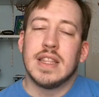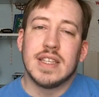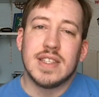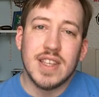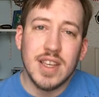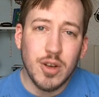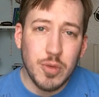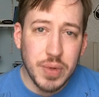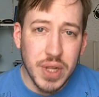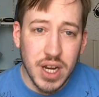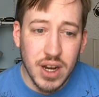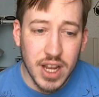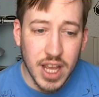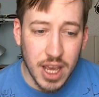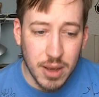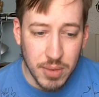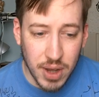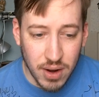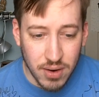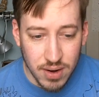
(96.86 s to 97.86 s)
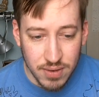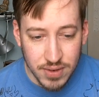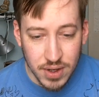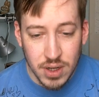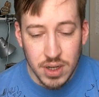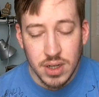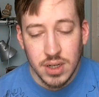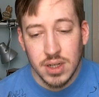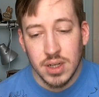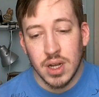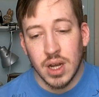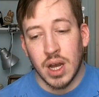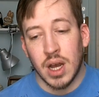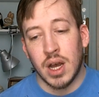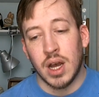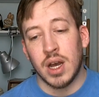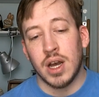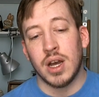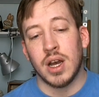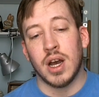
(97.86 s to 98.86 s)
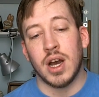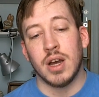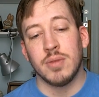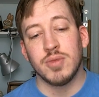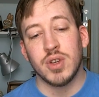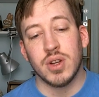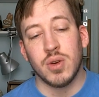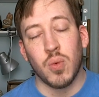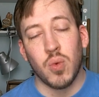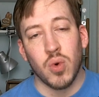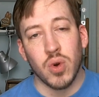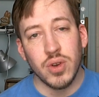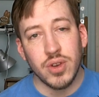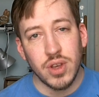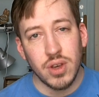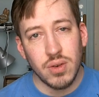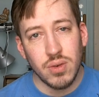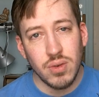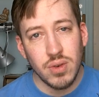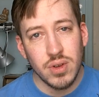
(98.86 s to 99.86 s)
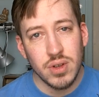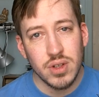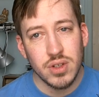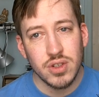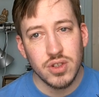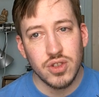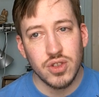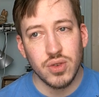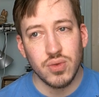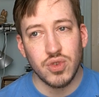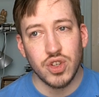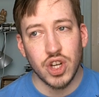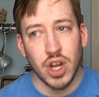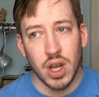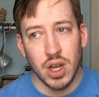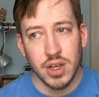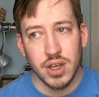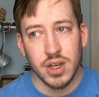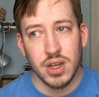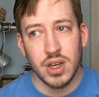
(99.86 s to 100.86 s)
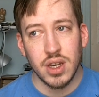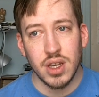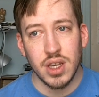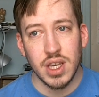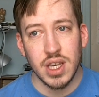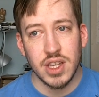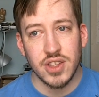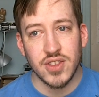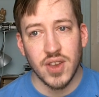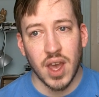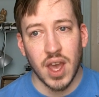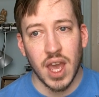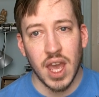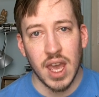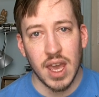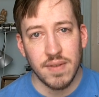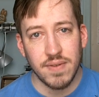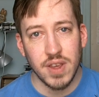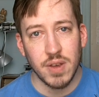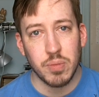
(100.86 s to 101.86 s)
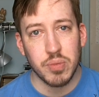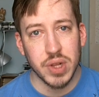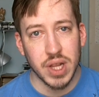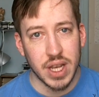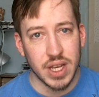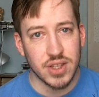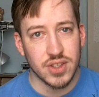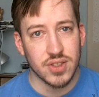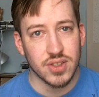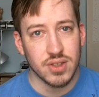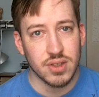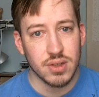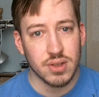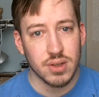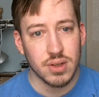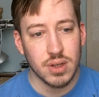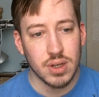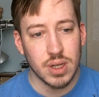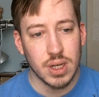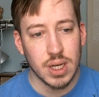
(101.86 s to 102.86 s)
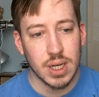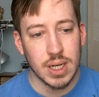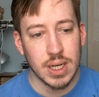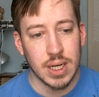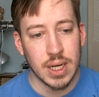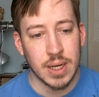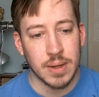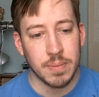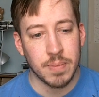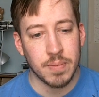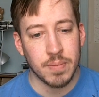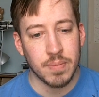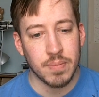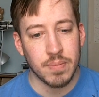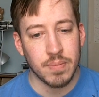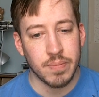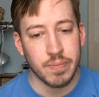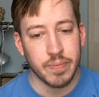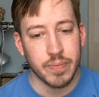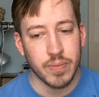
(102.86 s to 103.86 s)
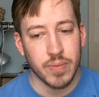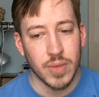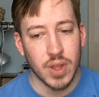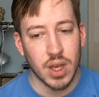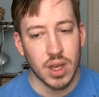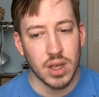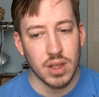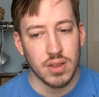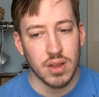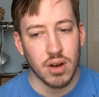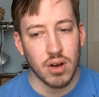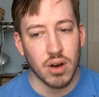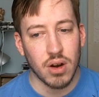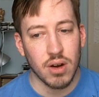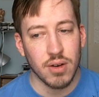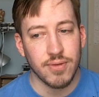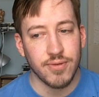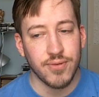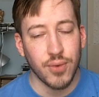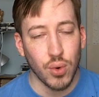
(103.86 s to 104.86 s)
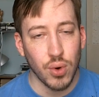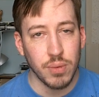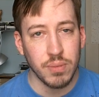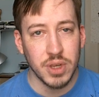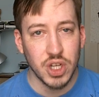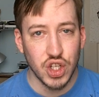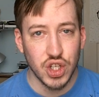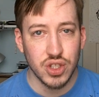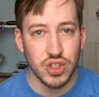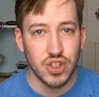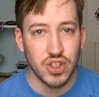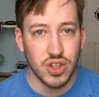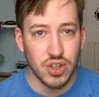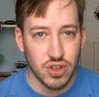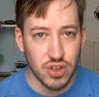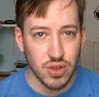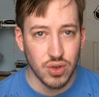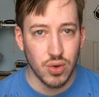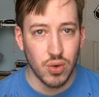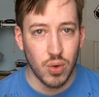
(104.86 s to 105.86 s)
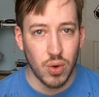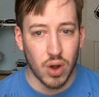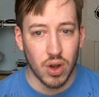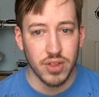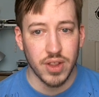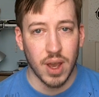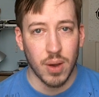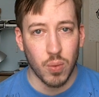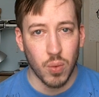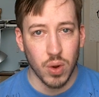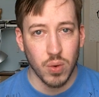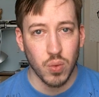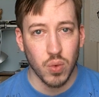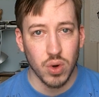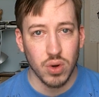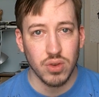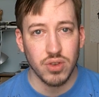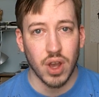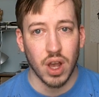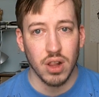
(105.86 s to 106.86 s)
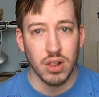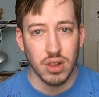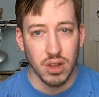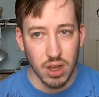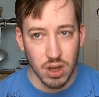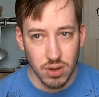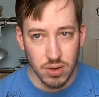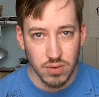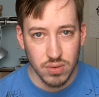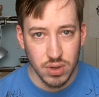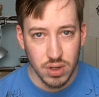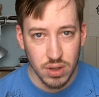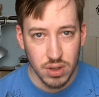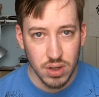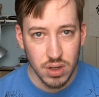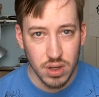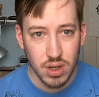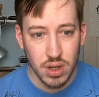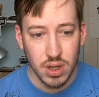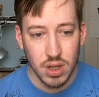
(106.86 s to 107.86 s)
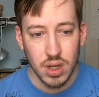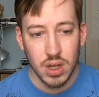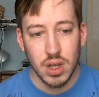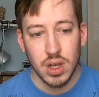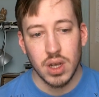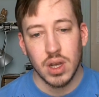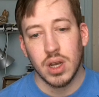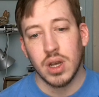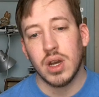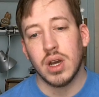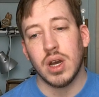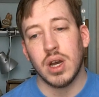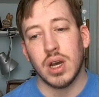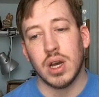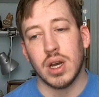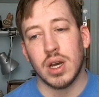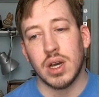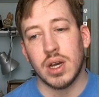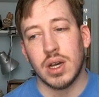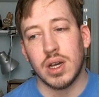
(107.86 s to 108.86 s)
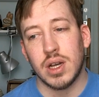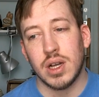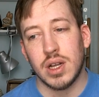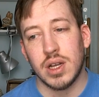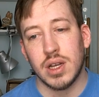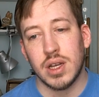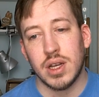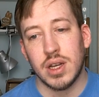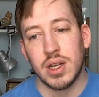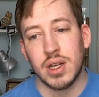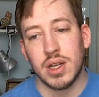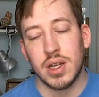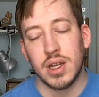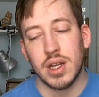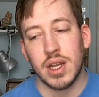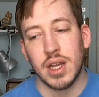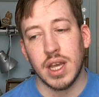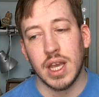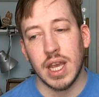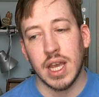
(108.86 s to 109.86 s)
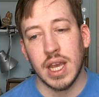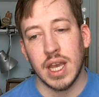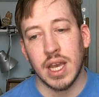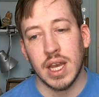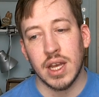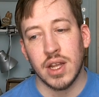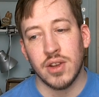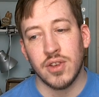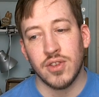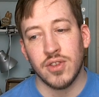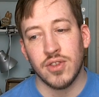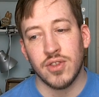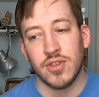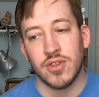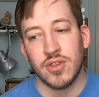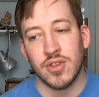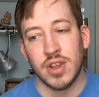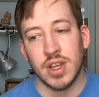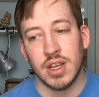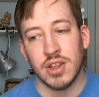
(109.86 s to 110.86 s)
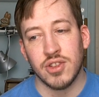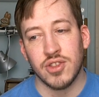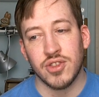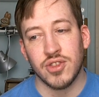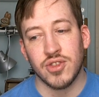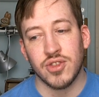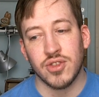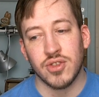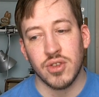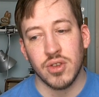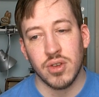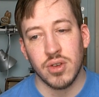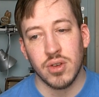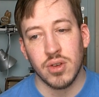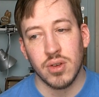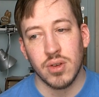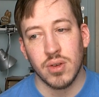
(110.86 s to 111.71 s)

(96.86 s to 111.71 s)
The single player game, however, uh, I'm gonna warn you, Tuchanka is a heavy place. Um, there are four missions to do on that one world alone, uh, and it's